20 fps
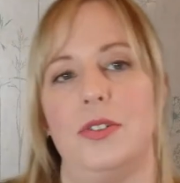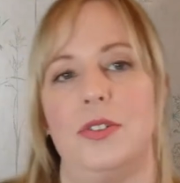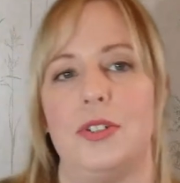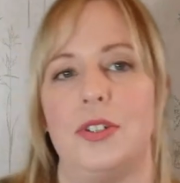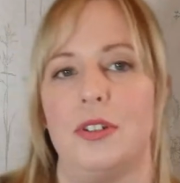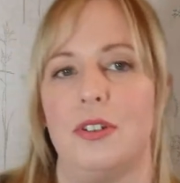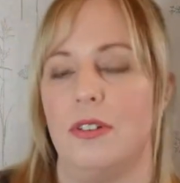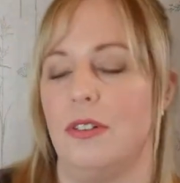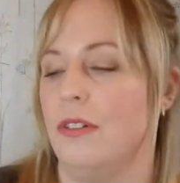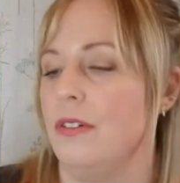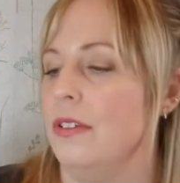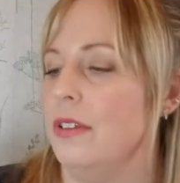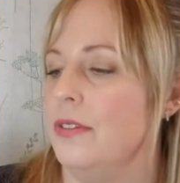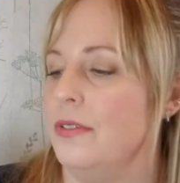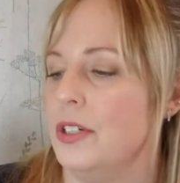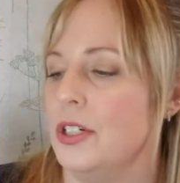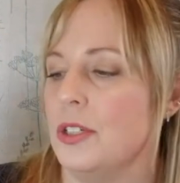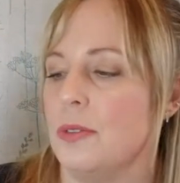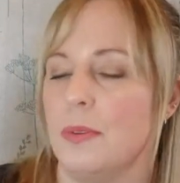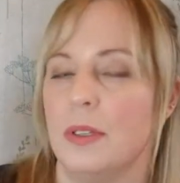So
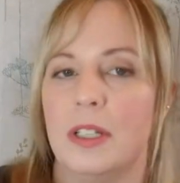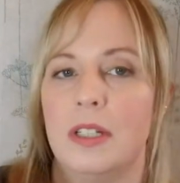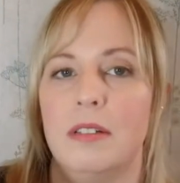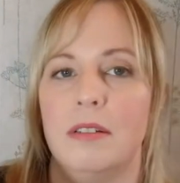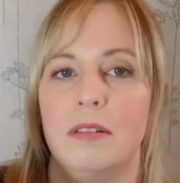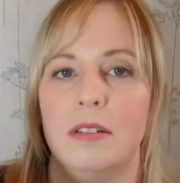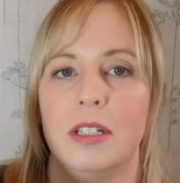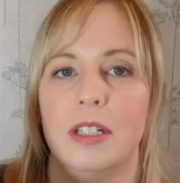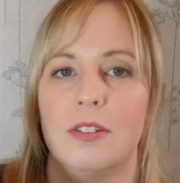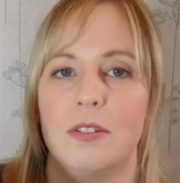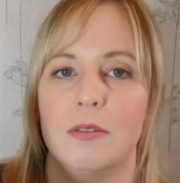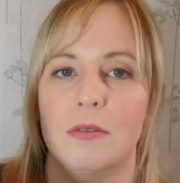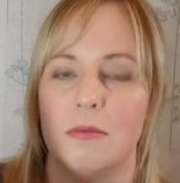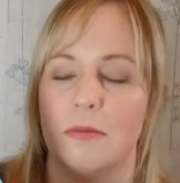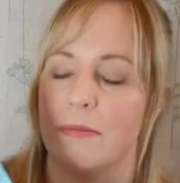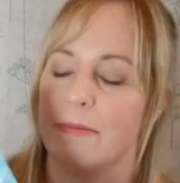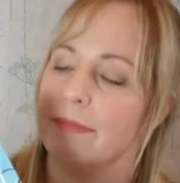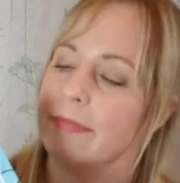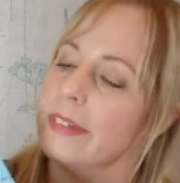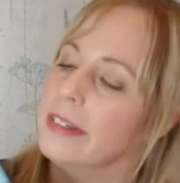first one is, oh,
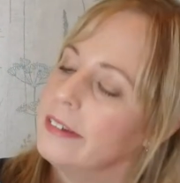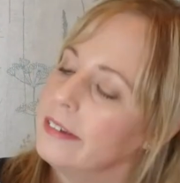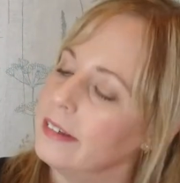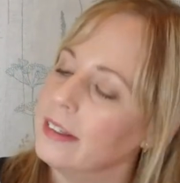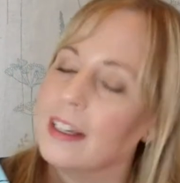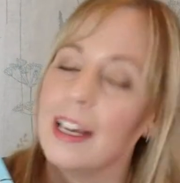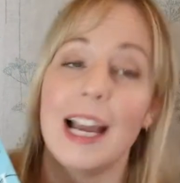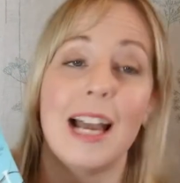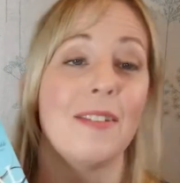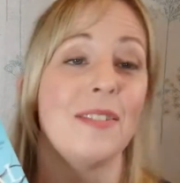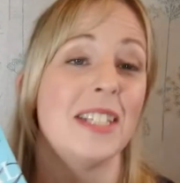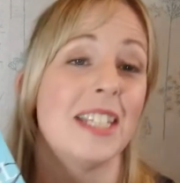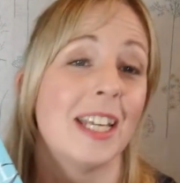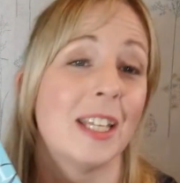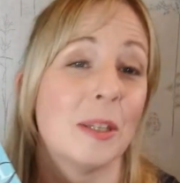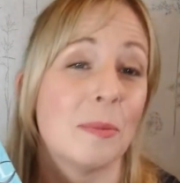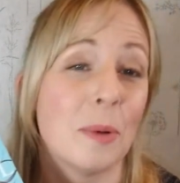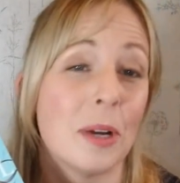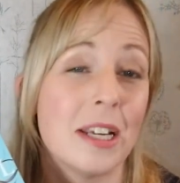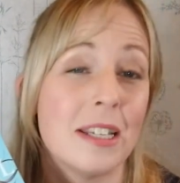I haven't
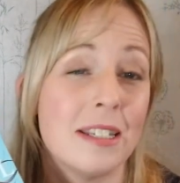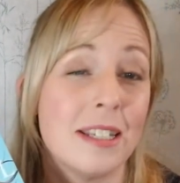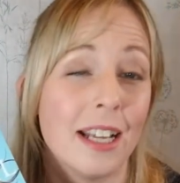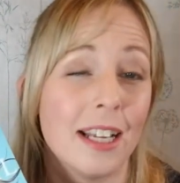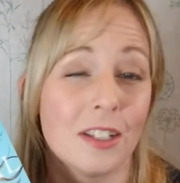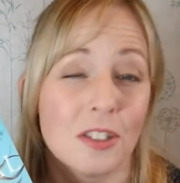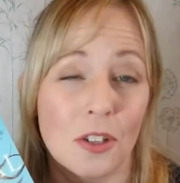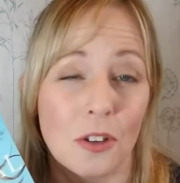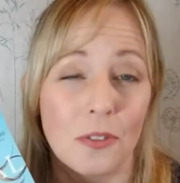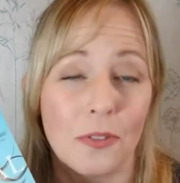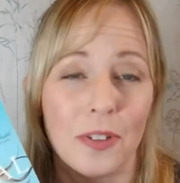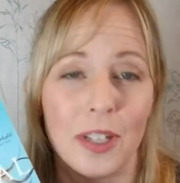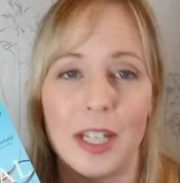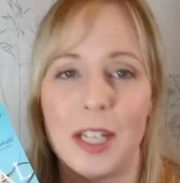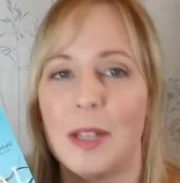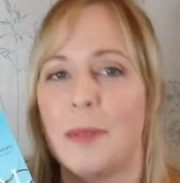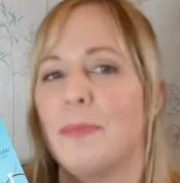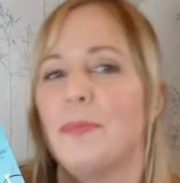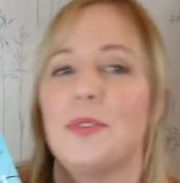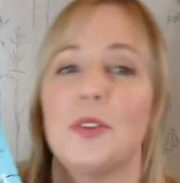taken the price tags off
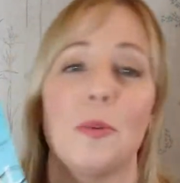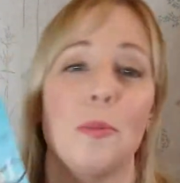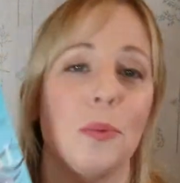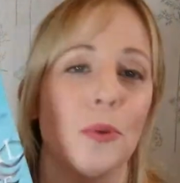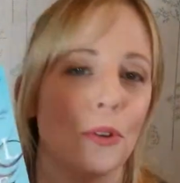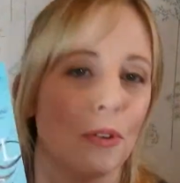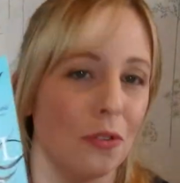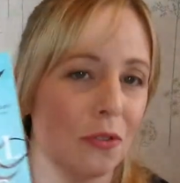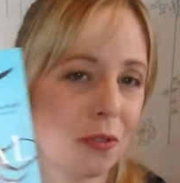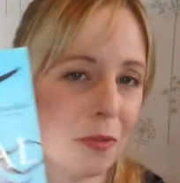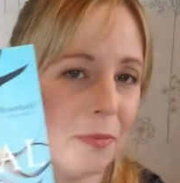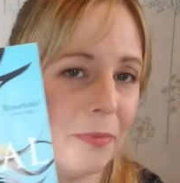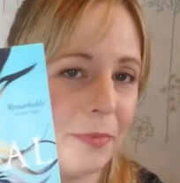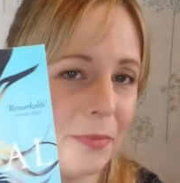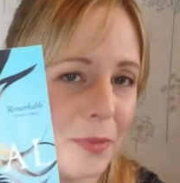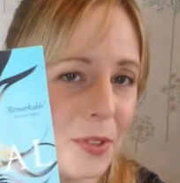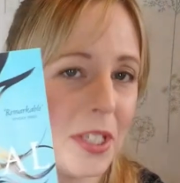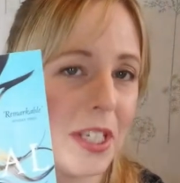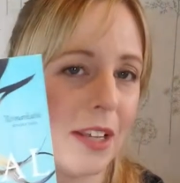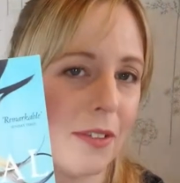Benny, so proof
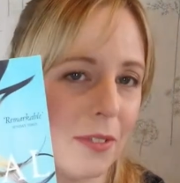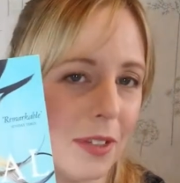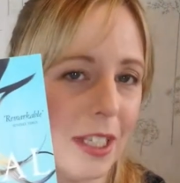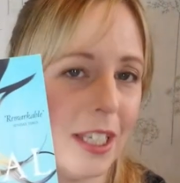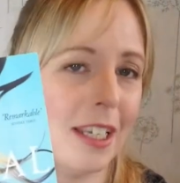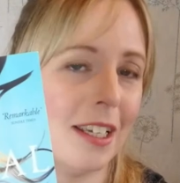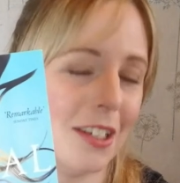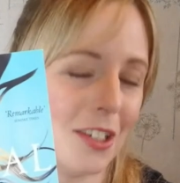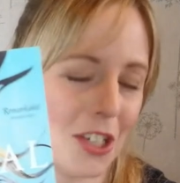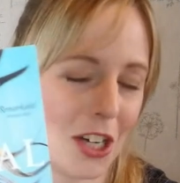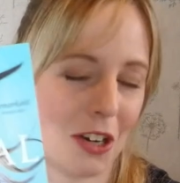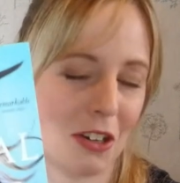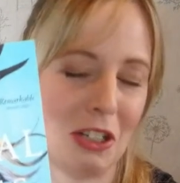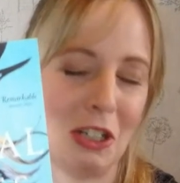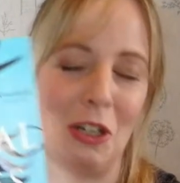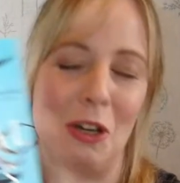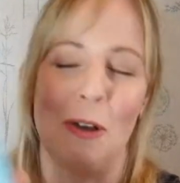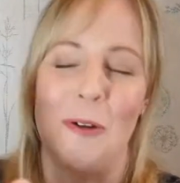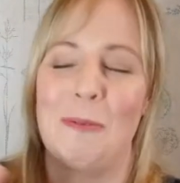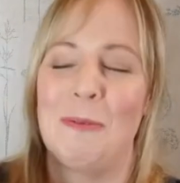was definitely a Cherry
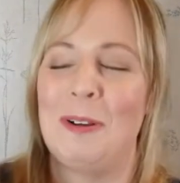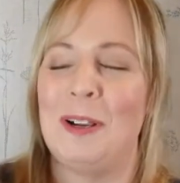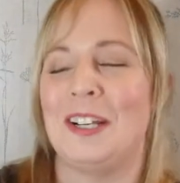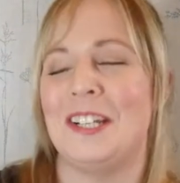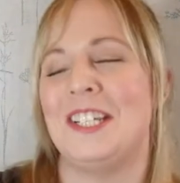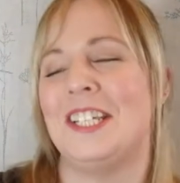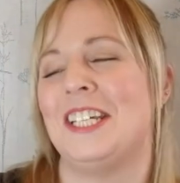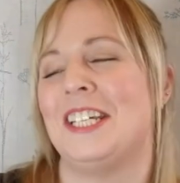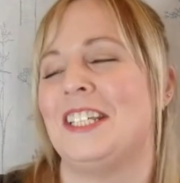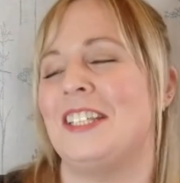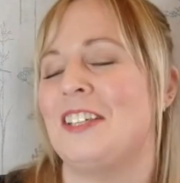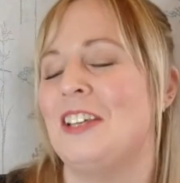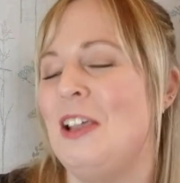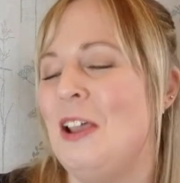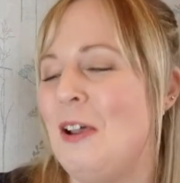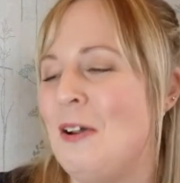shop purchase.